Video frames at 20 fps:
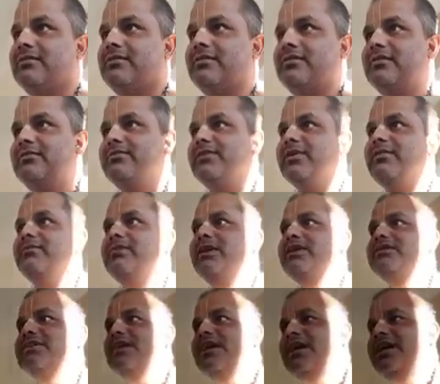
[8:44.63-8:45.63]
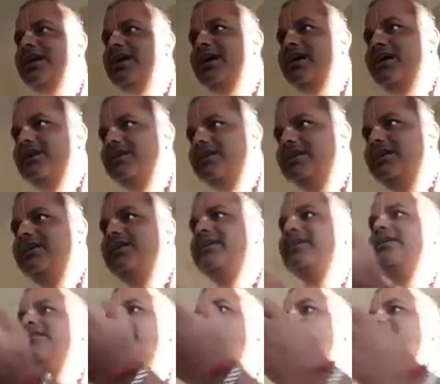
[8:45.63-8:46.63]
In Brahma's heart, he
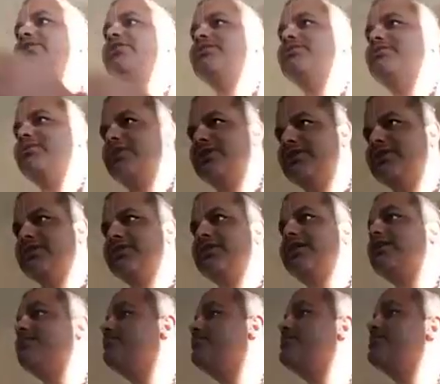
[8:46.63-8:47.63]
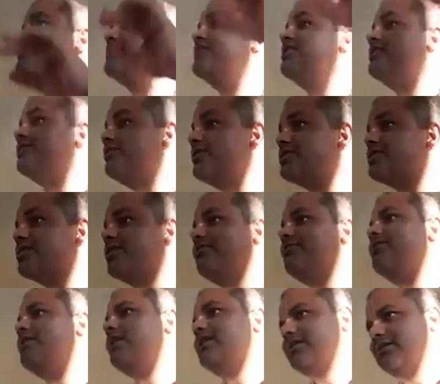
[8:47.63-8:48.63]
gave them inspiration. That means there was
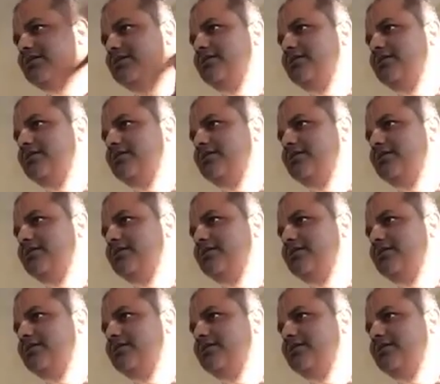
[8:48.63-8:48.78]
someone.